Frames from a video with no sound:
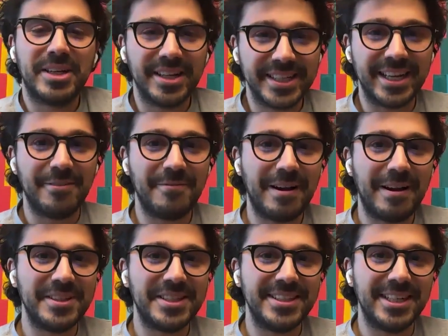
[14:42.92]
Because
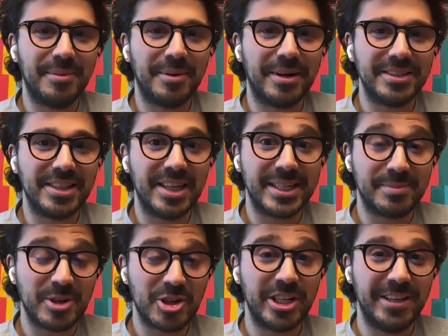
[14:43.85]
again, when we think about
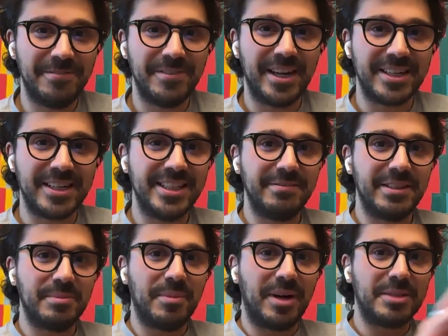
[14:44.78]
it, especially if we are
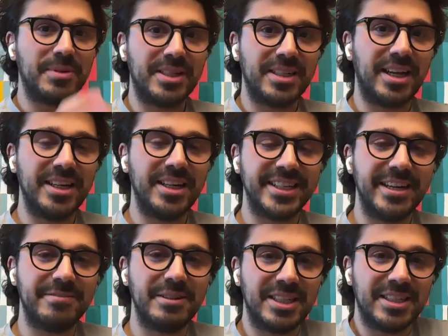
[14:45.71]
dealing with multiple
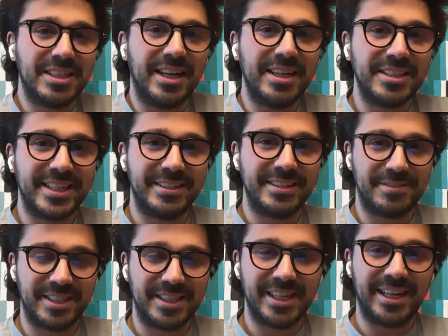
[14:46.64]
clients, every client is
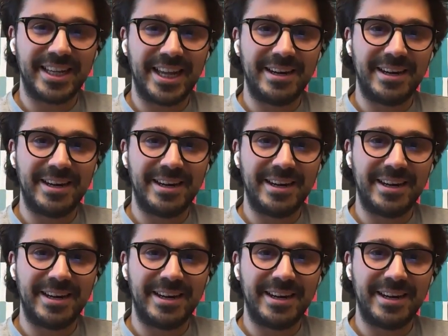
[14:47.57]
different.